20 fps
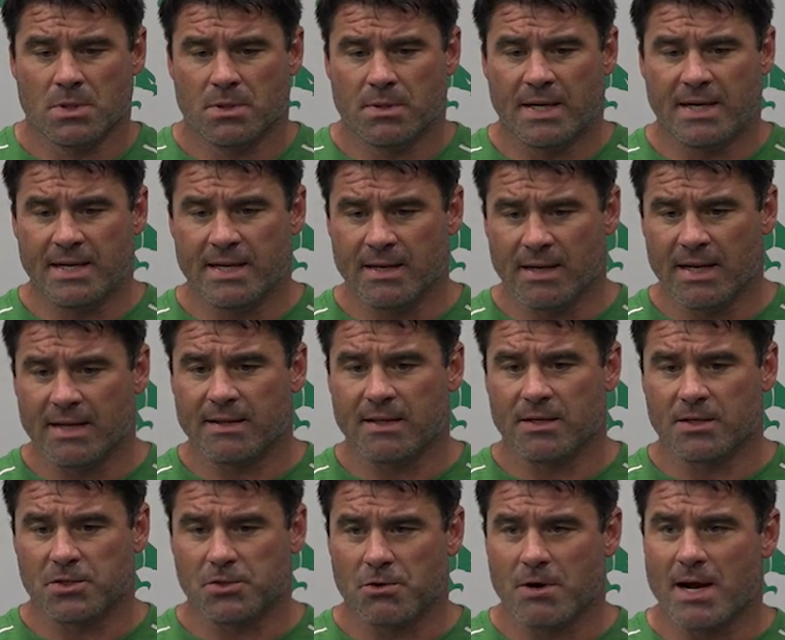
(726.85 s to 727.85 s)
They didn't let the
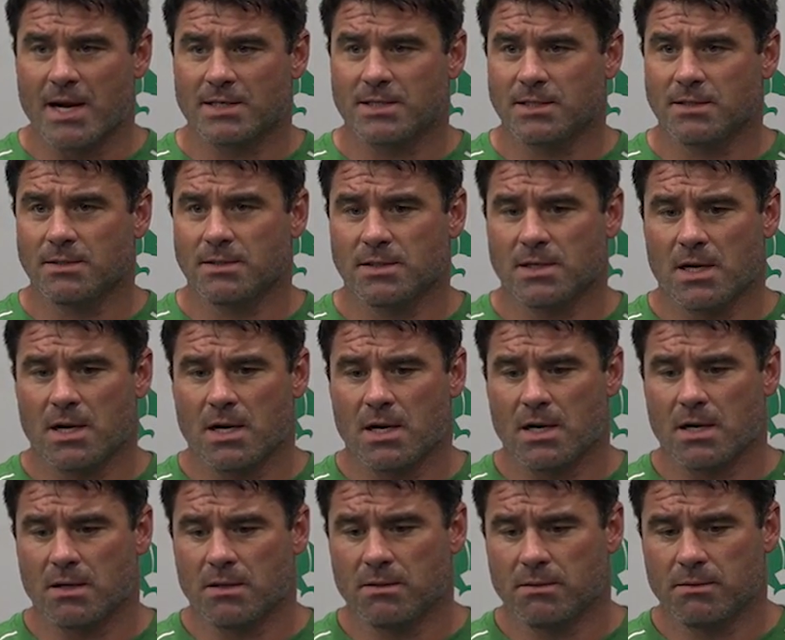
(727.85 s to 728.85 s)
distractions,
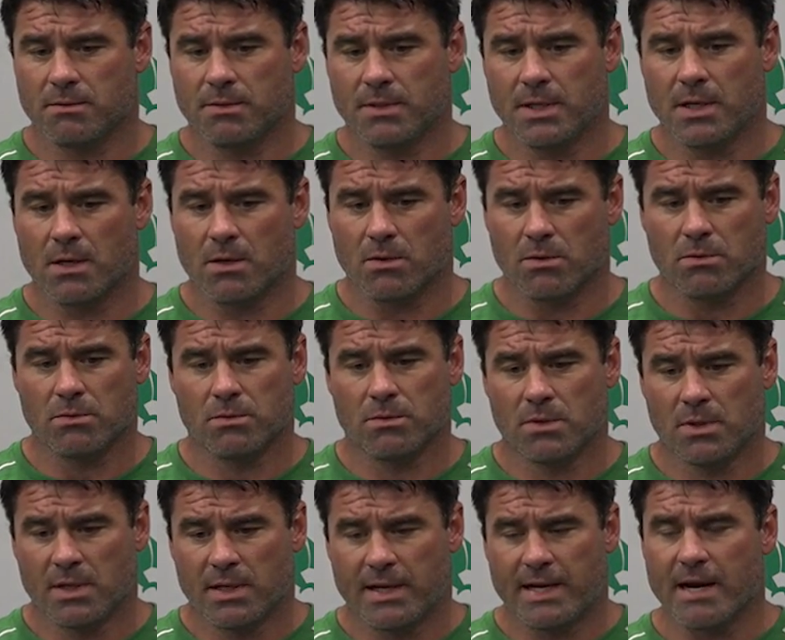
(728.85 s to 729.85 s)

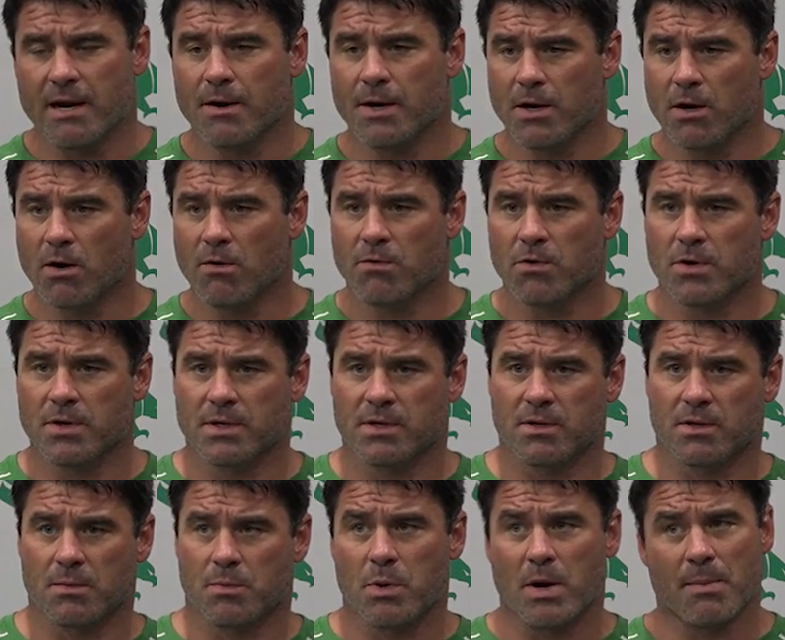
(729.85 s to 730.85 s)
carry over into
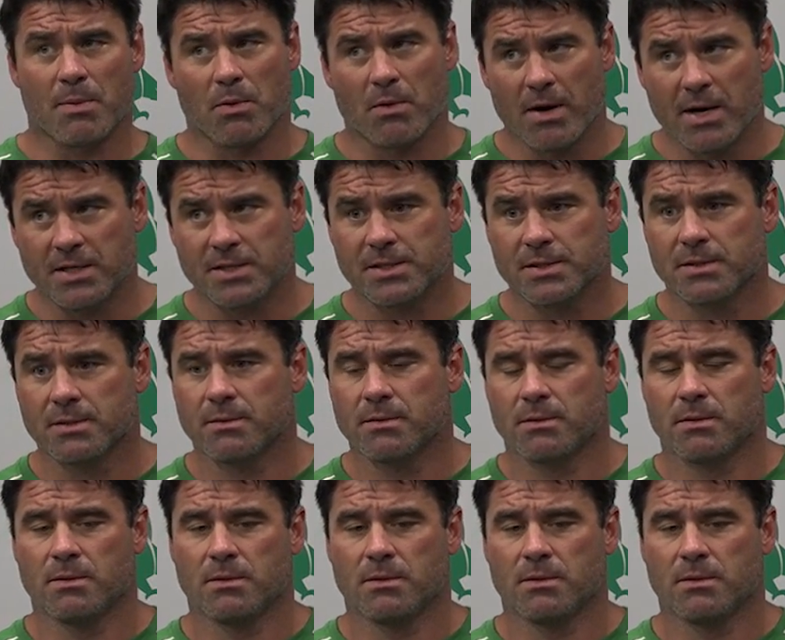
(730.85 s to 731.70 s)
their preparation.